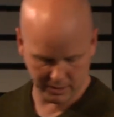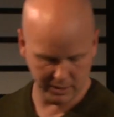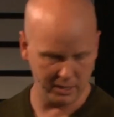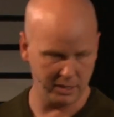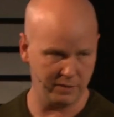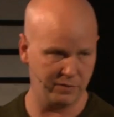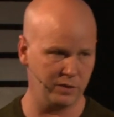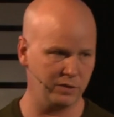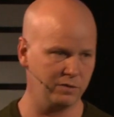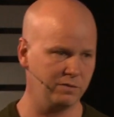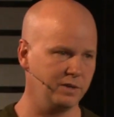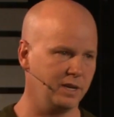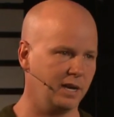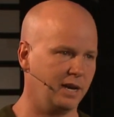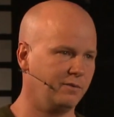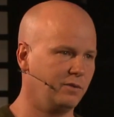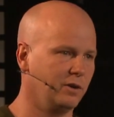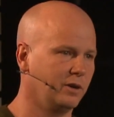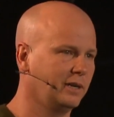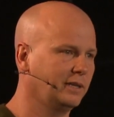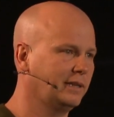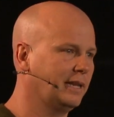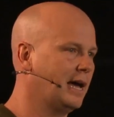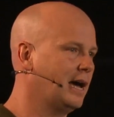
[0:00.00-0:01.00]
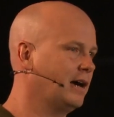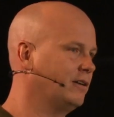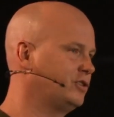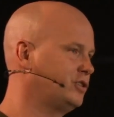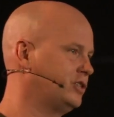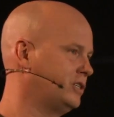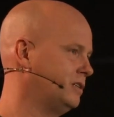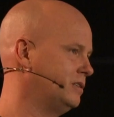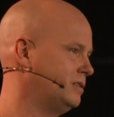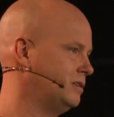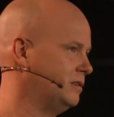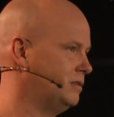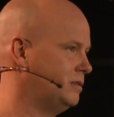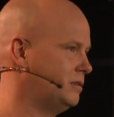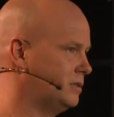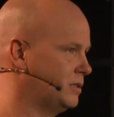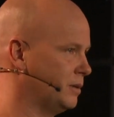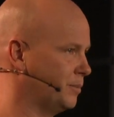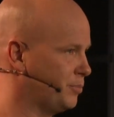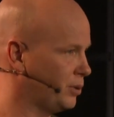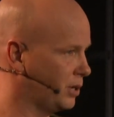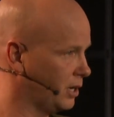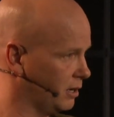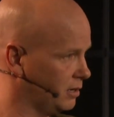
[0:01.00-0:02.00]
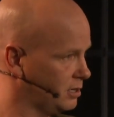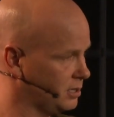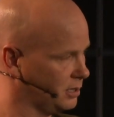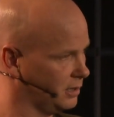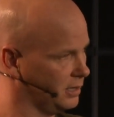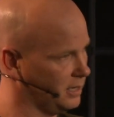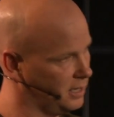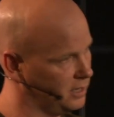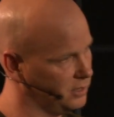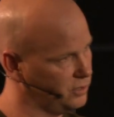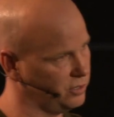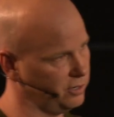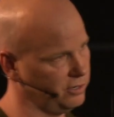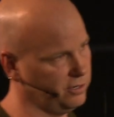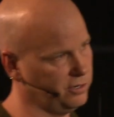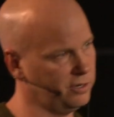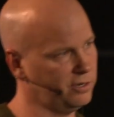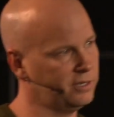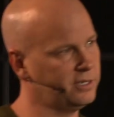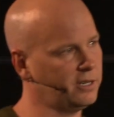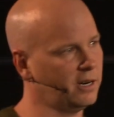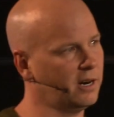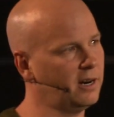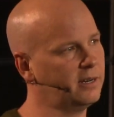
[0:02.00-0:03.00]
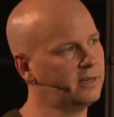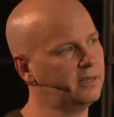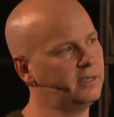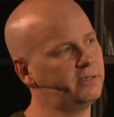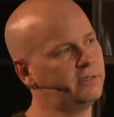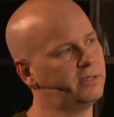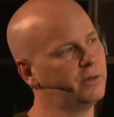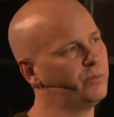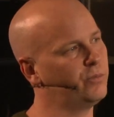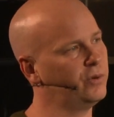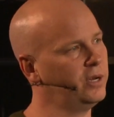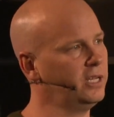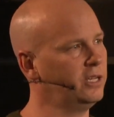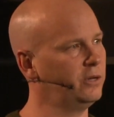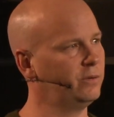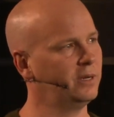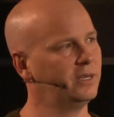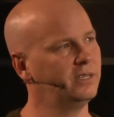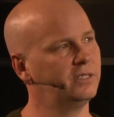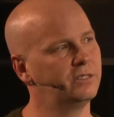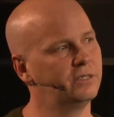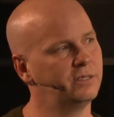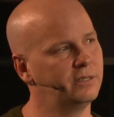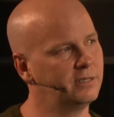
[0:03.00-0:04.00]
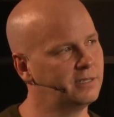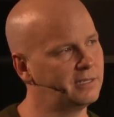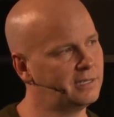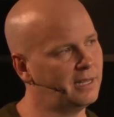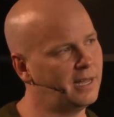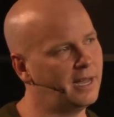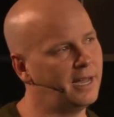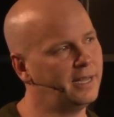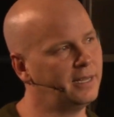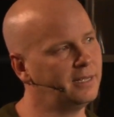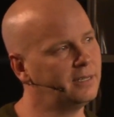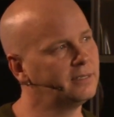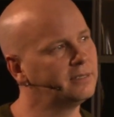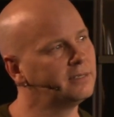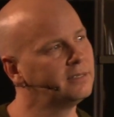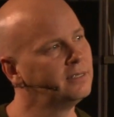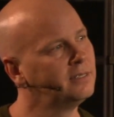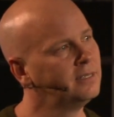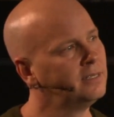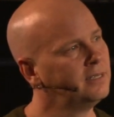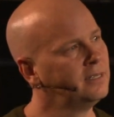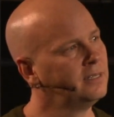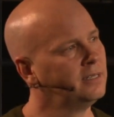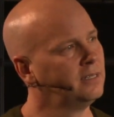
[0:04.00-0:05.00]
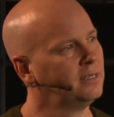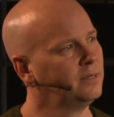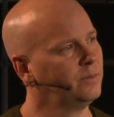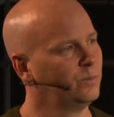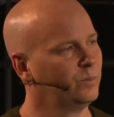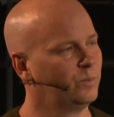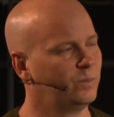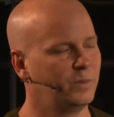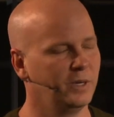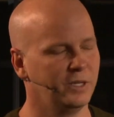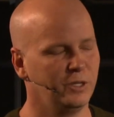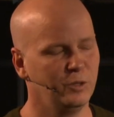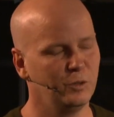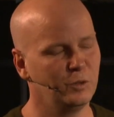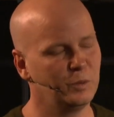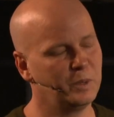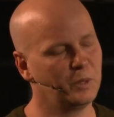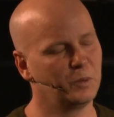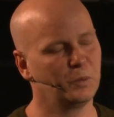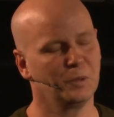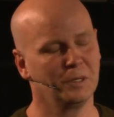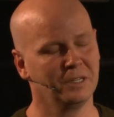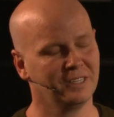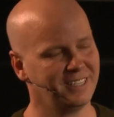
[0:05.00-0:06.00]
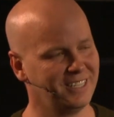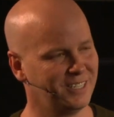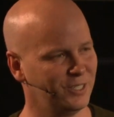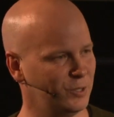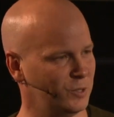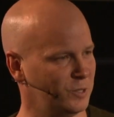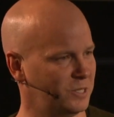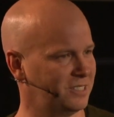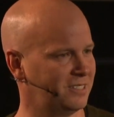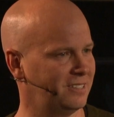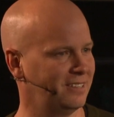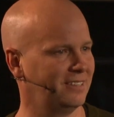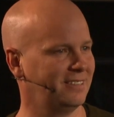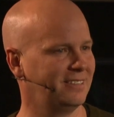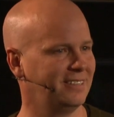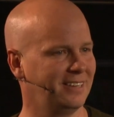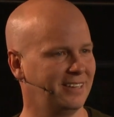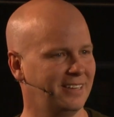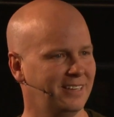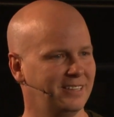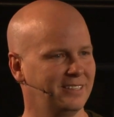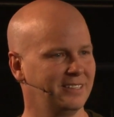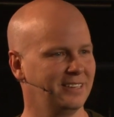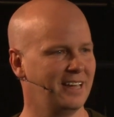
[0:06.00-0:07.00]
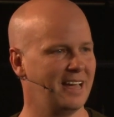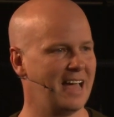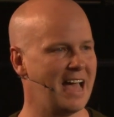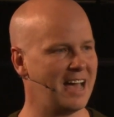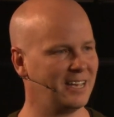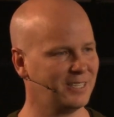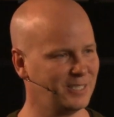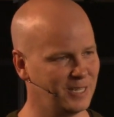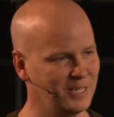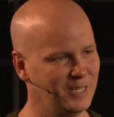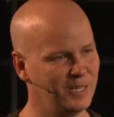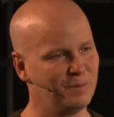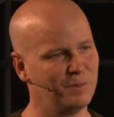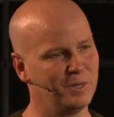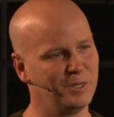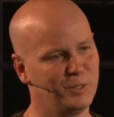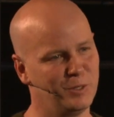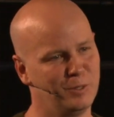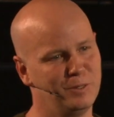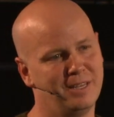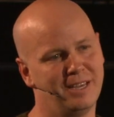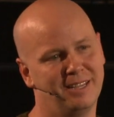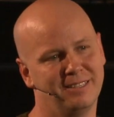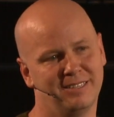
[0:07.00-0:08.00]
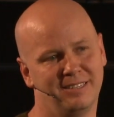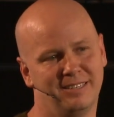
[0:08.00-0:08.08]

If you've never allowed Jesus to personally enter your darkness and bring you into his light, but you would be really interested in asking him to do that